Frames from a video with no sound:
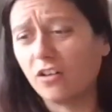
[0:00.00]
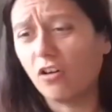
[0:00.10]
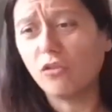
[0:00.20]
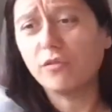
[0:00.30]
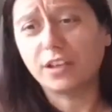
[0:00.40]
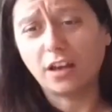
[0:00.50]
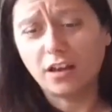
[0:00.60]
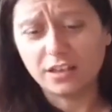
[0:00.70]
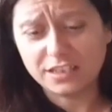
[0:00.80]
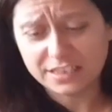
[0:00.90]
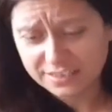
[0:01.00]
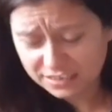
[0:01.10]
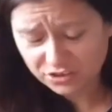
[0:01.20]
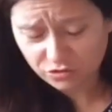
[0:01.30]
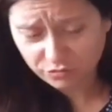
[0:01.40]
or a girl in this
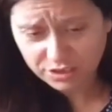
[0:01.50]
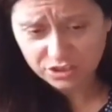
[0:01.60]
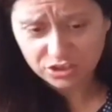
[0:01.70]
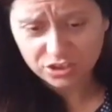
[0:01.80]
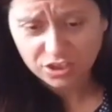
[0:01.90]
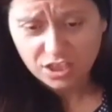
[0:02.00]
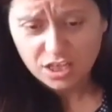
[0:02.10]
situation